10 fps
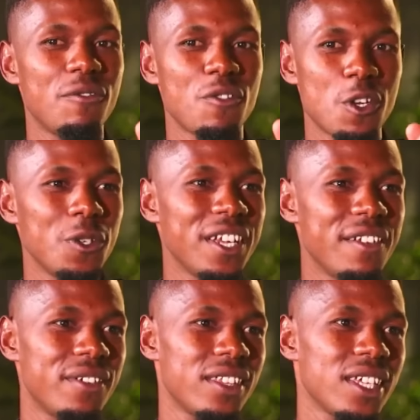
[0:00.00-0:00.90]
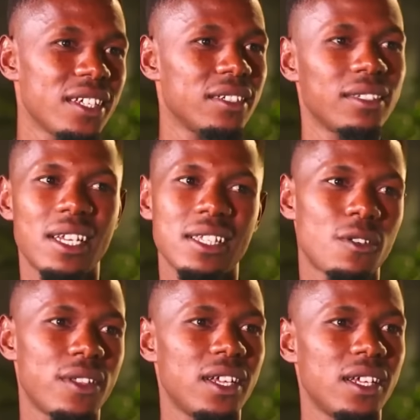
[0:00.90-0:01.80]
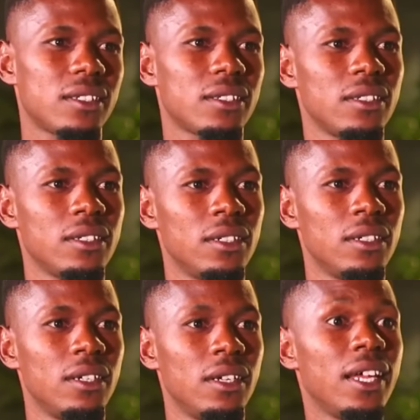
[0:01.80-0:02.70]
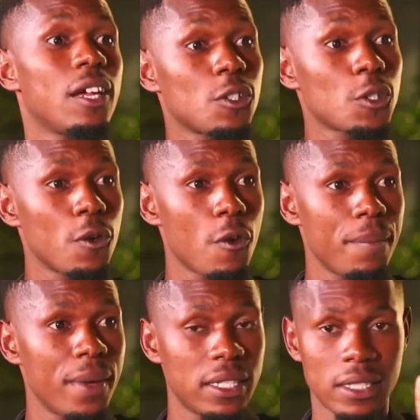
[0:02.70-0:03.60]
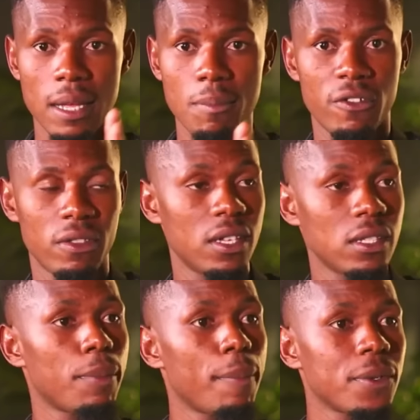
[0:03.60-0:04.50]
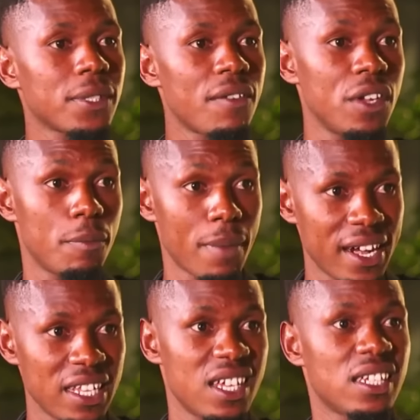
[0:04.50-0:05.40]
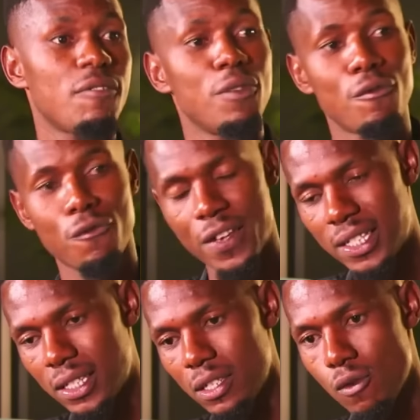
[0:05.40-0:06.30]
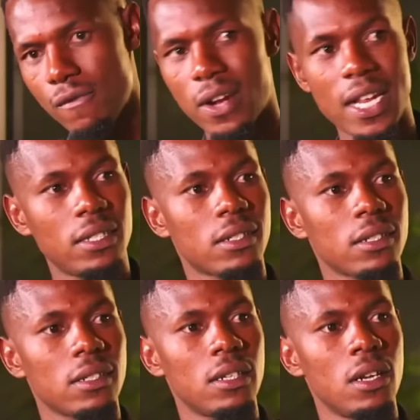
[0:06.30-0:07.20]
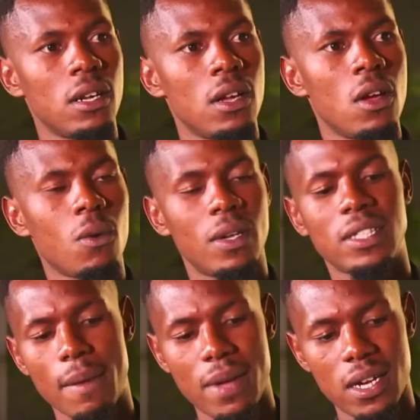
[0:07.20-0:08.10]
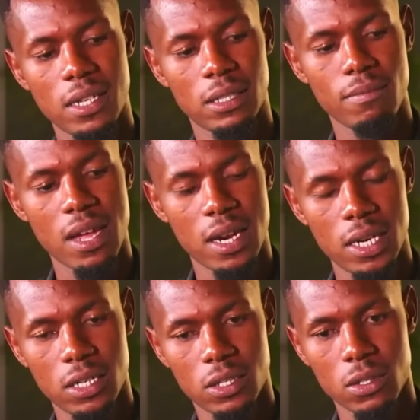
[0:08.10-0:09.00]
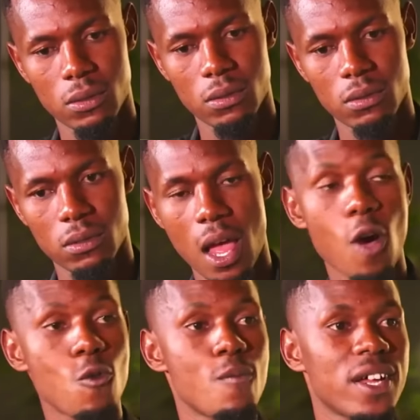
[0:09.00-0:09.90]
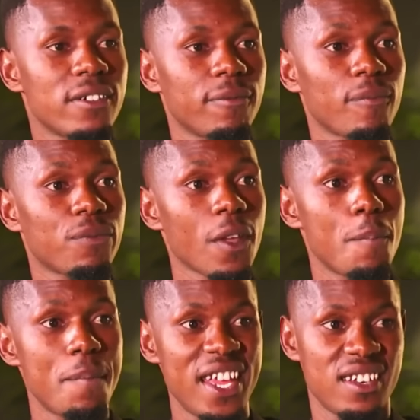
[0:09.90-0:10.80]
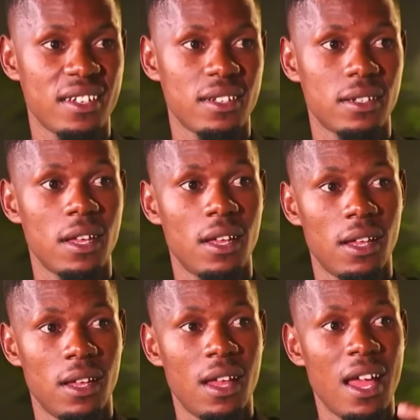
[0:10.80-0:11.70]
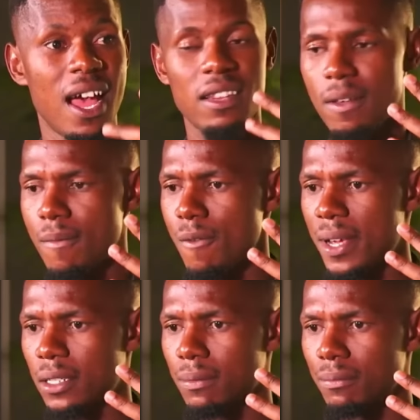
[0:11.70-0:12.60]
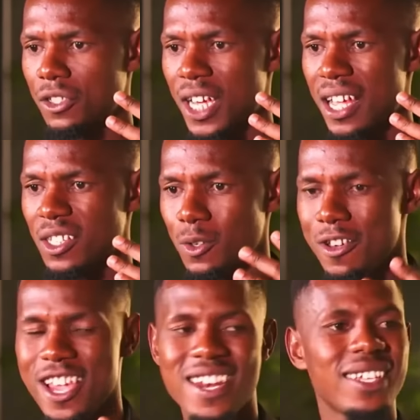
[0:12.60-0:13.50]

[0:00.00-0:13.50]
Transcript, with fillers: you are doing everything. That's not the case. And I also know men, some of the things people suffer in marriage that I've been facing of late. Once a man is married to a woman, men, at the moment mshazoeana